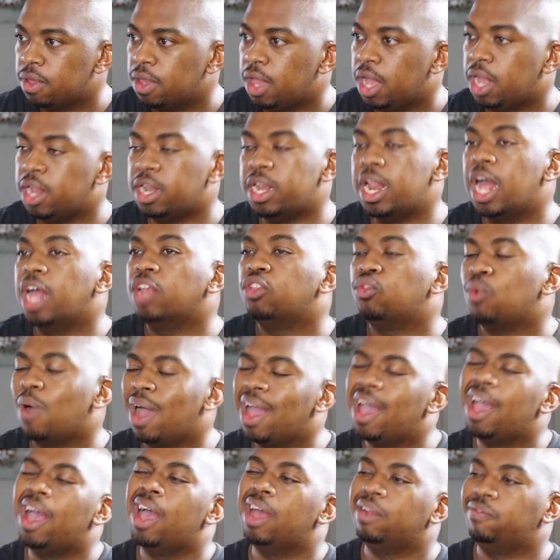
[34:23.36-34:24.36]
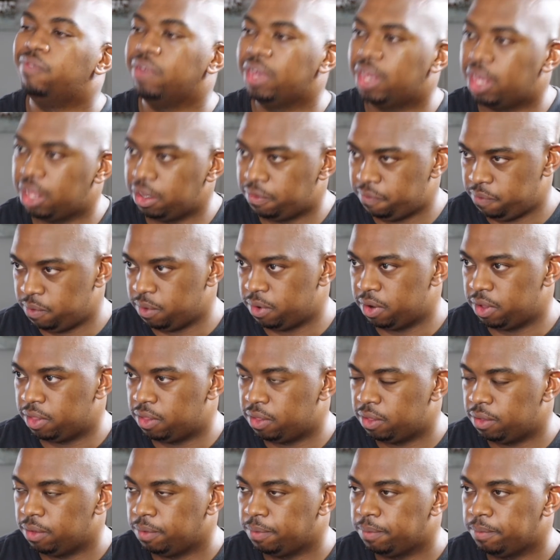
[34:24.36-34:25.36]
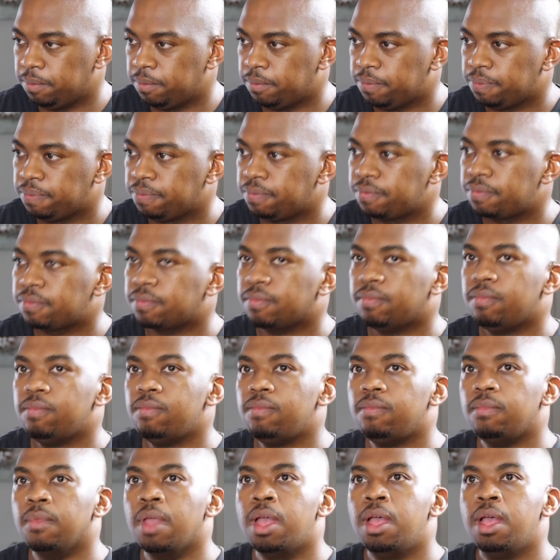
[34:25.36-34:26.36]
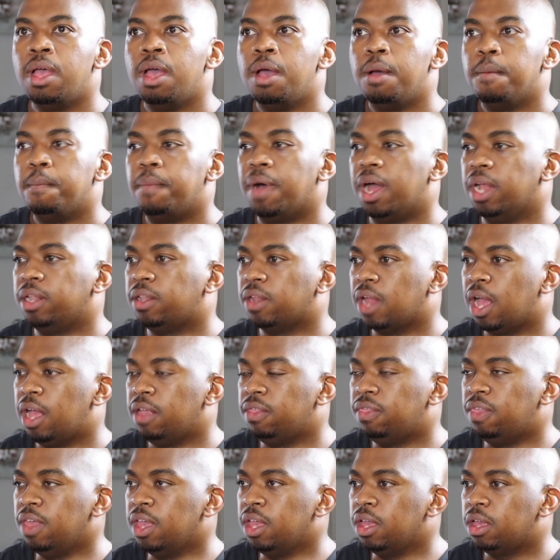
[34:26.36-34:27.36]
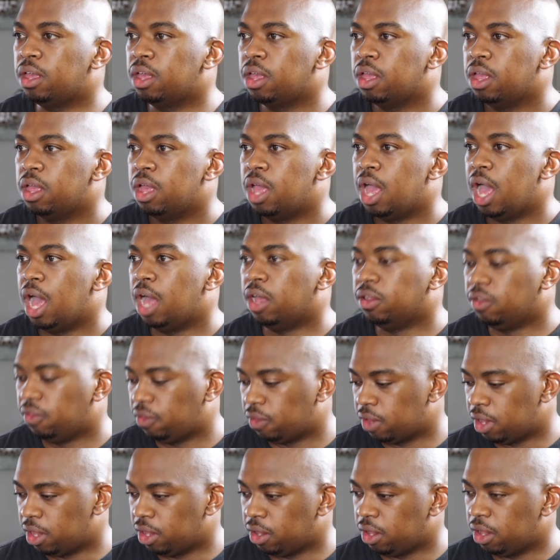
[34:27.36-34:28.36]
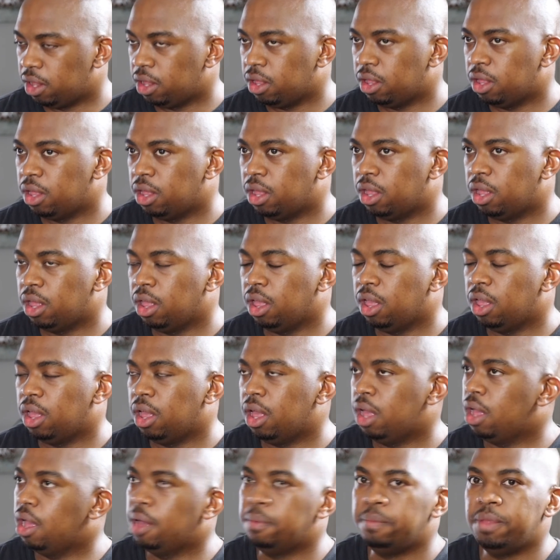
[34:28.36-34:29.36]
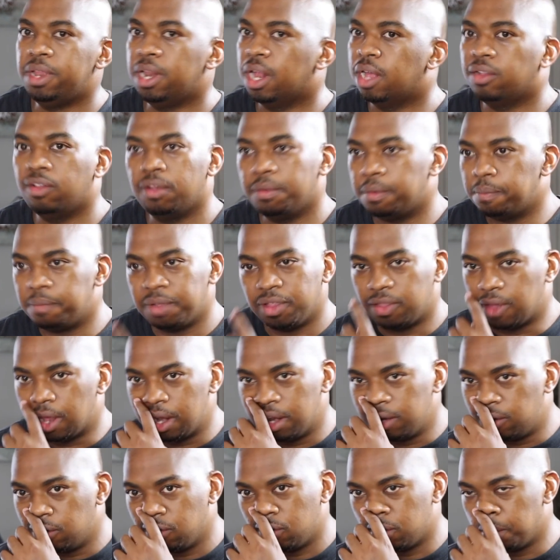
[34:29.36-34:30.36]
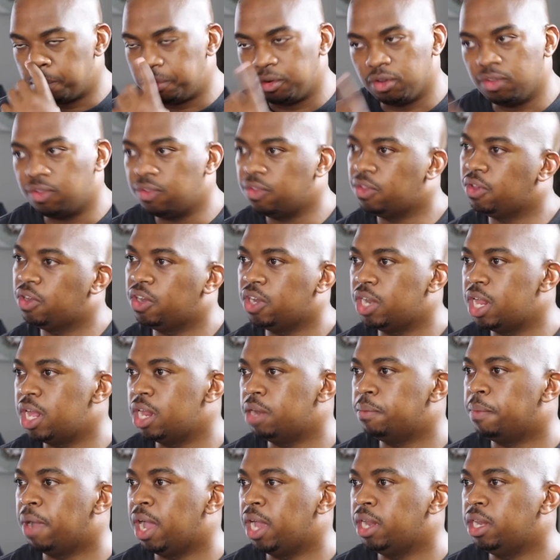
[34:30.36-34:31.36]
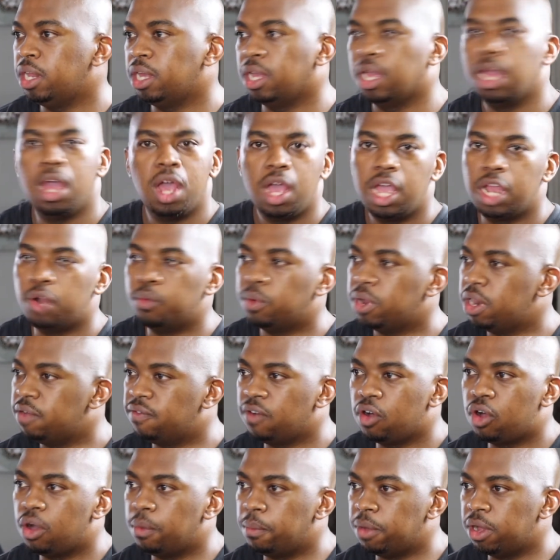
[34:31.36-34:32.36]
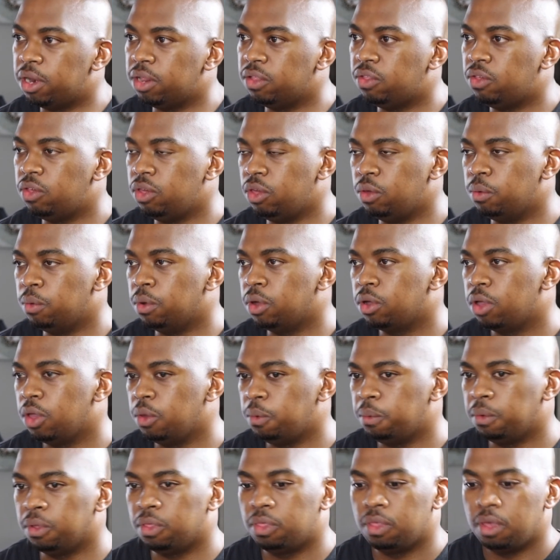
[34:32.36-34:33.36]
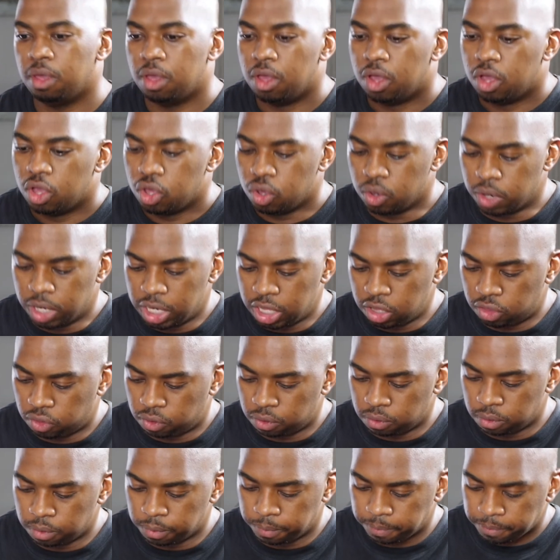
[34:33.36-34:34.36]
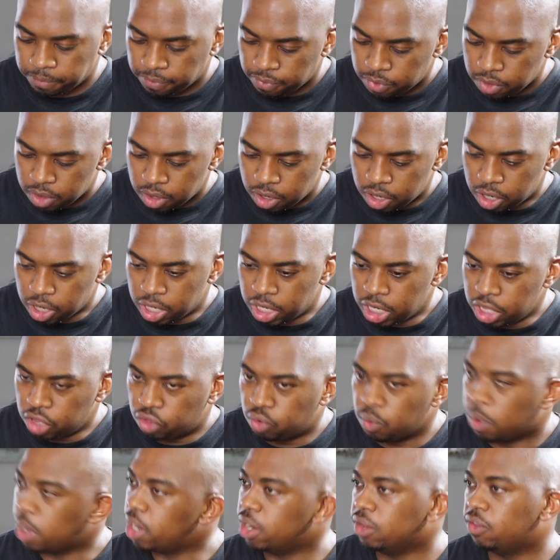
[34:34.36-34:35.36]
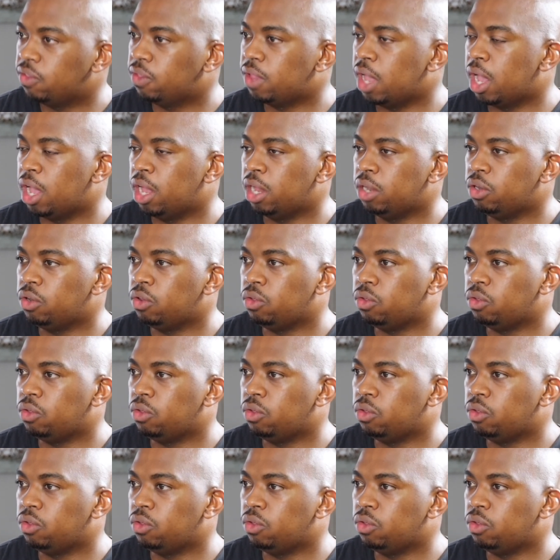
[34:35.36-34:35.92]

And that's why I advocate for it. But I think as a metallurgist or process engineer in mining, in whatever commodity you're working with, you need to understand